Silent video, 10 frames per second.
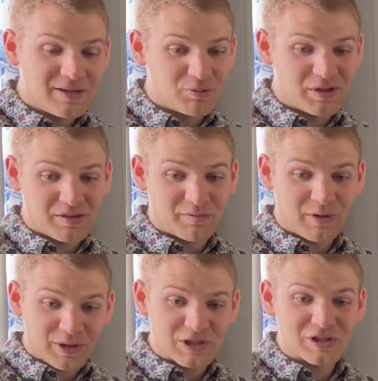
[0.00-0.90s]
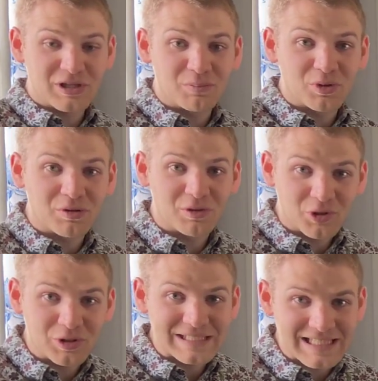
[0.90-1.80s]
with variation number
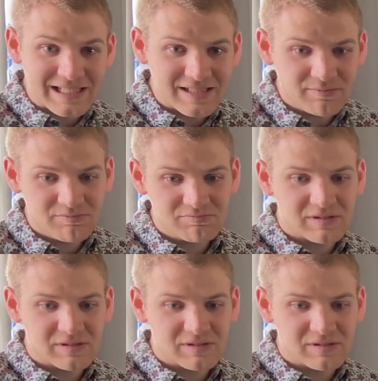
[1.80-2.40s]
13,